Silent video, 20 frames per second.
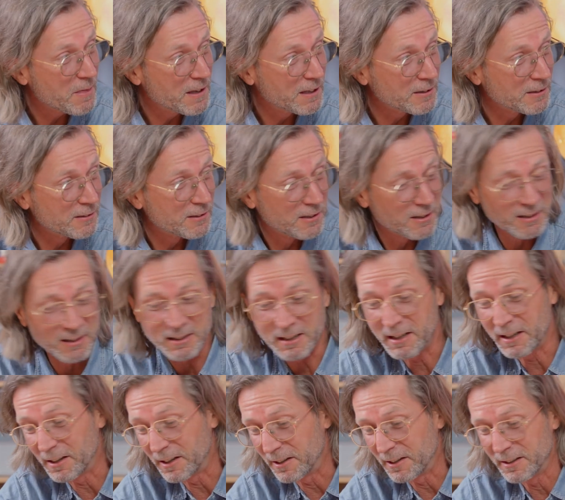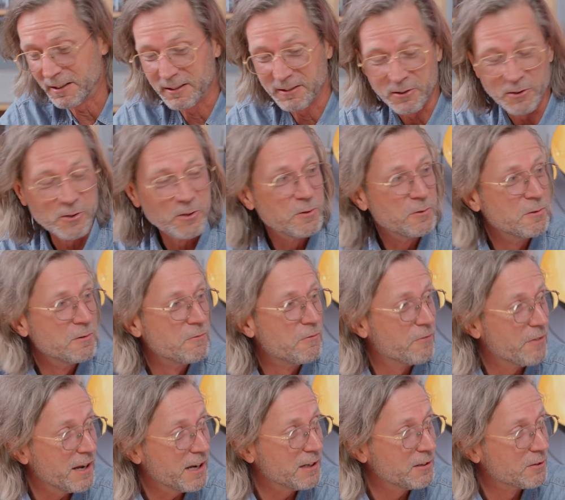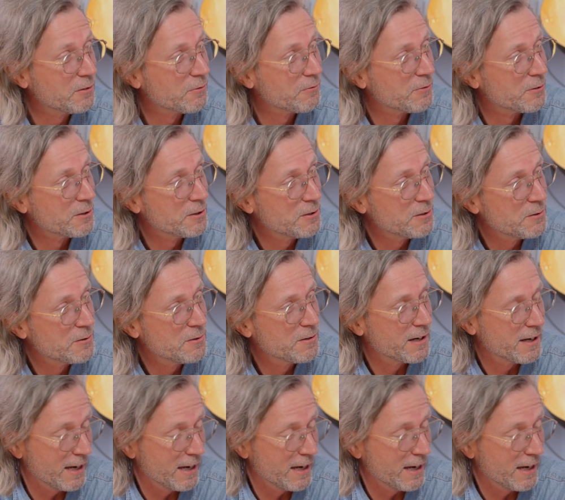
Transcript: things. It's a new phase for you